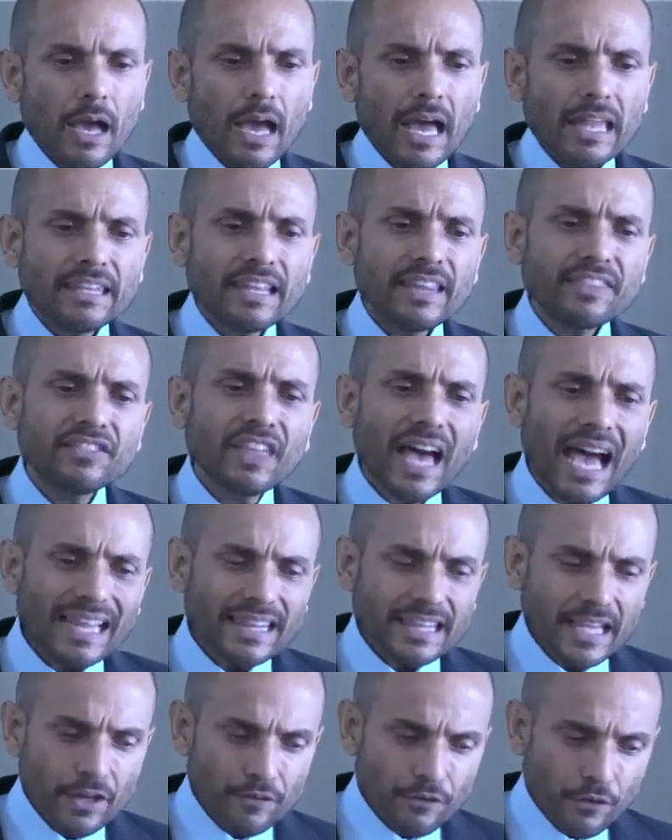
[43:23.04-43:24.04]
And at
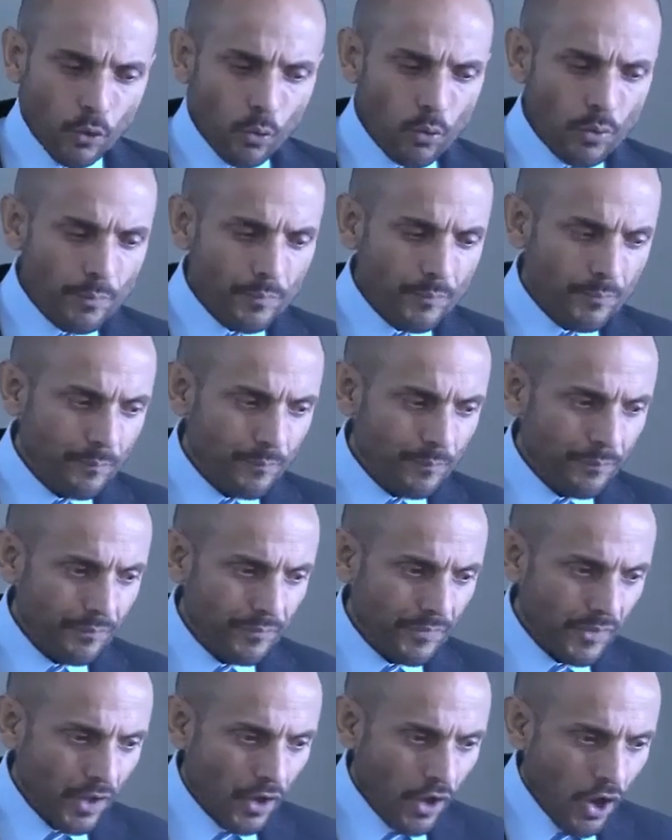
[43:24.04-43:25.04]
that level,
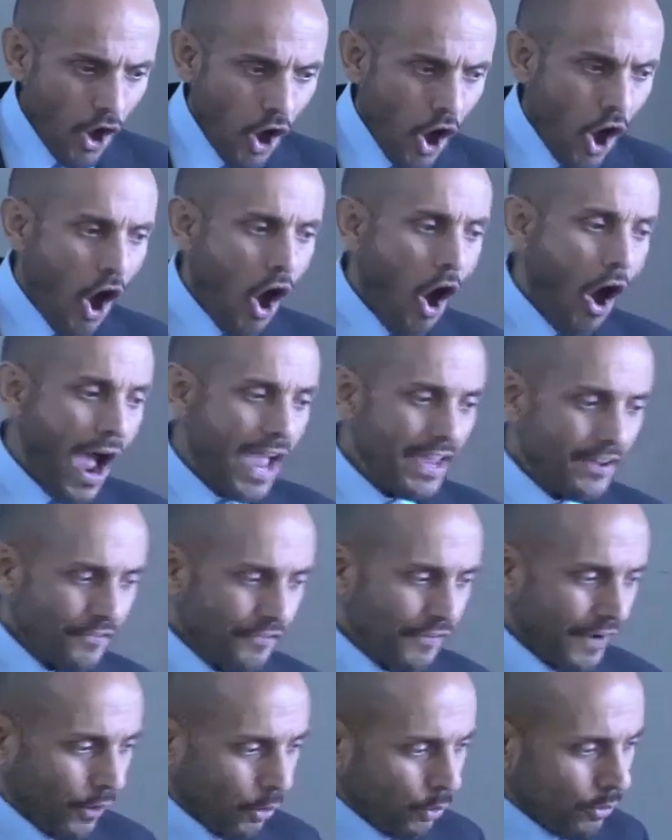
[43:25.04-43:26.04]
I
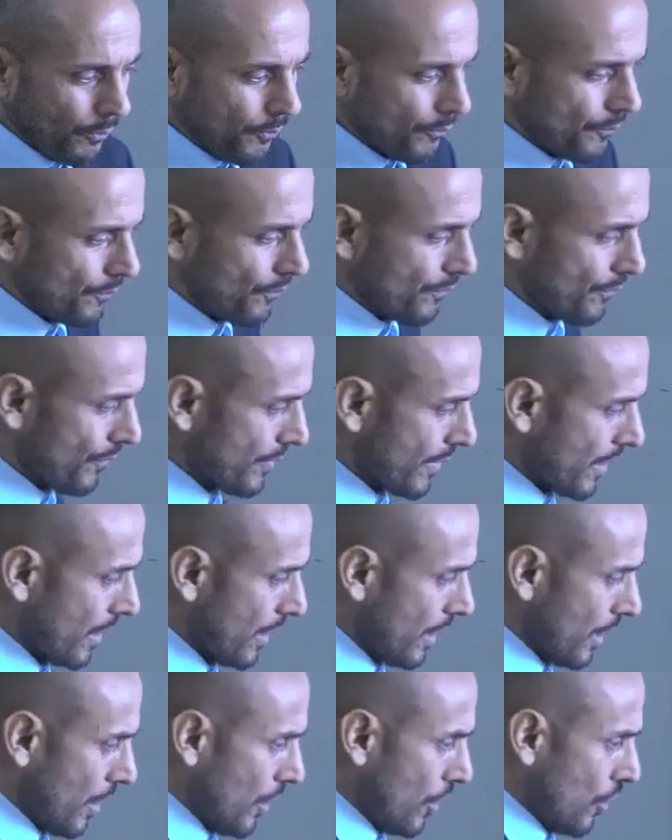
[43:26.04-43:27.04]
felt
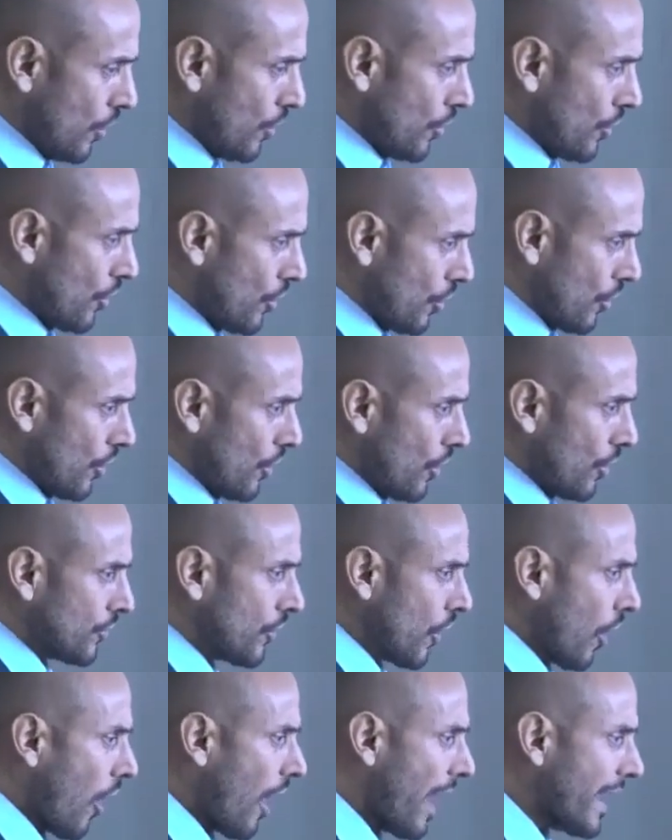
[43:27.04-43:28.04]

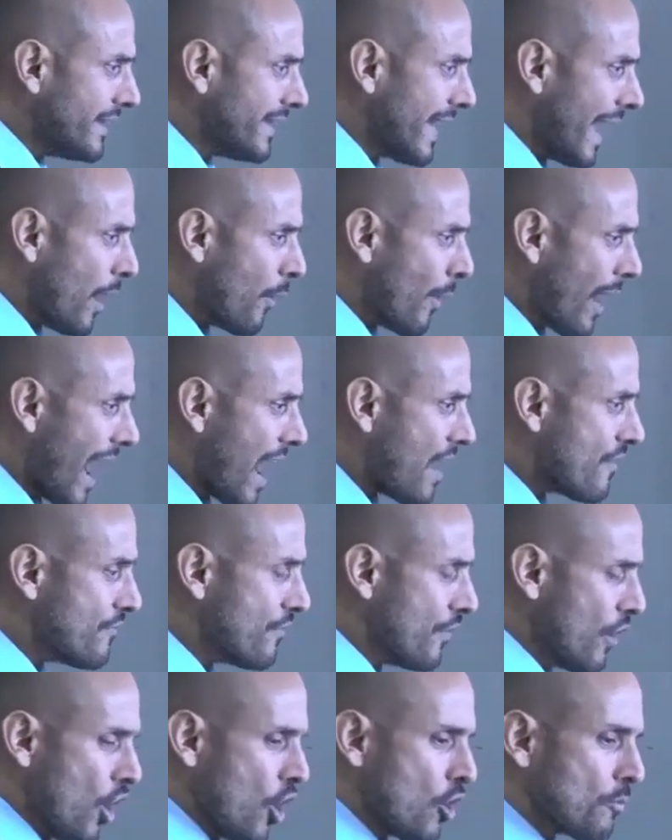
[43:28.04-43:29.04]
that I now
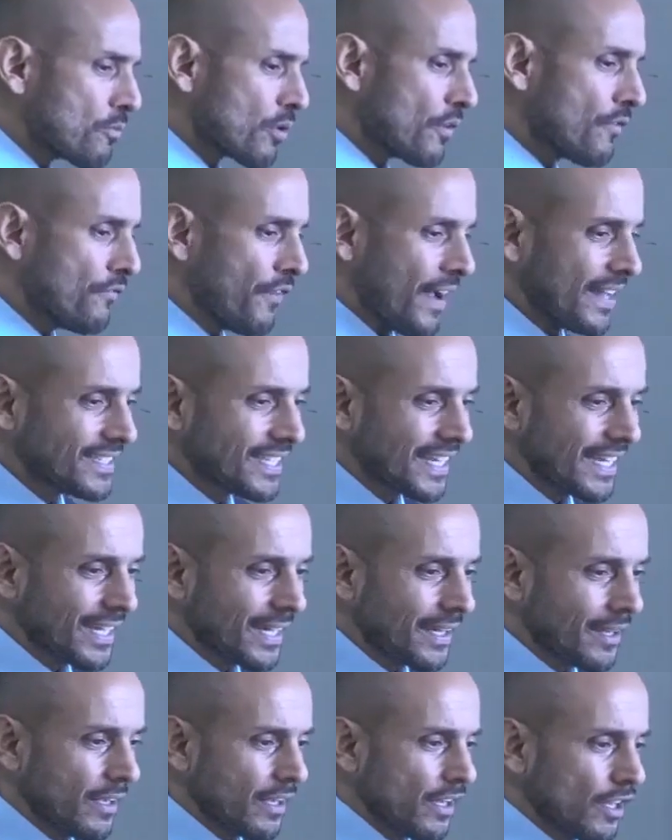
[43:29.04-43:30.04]
have
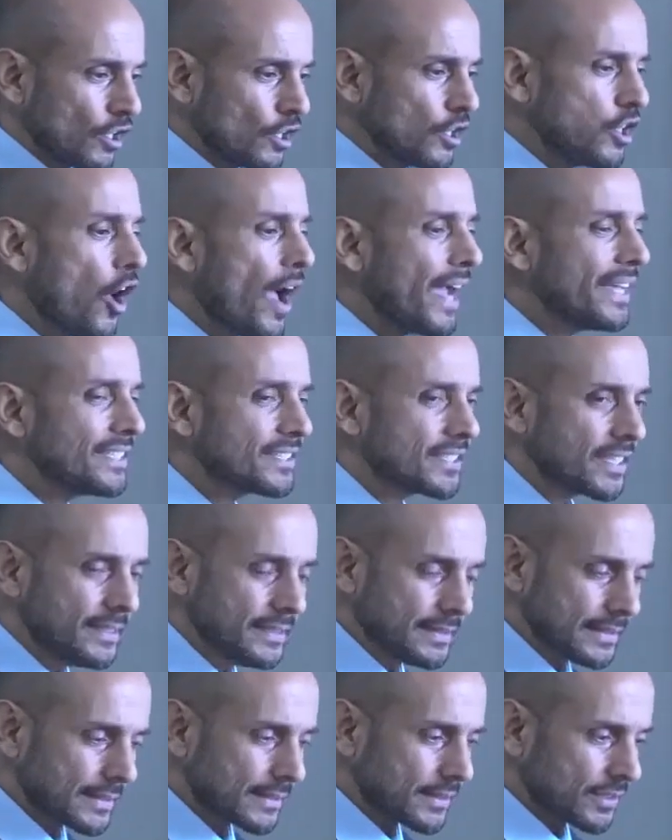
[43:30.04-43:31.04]
prophetic
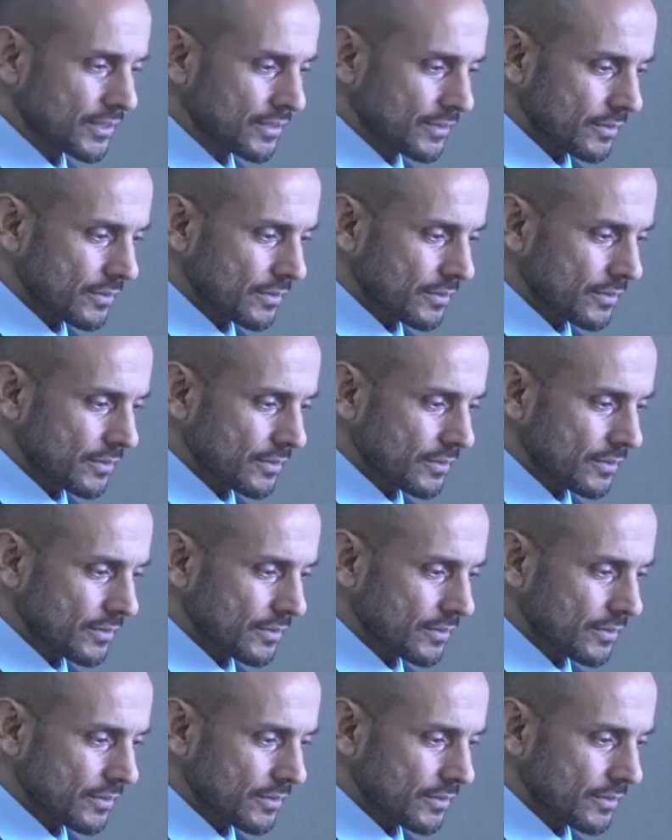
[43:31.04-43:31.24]
license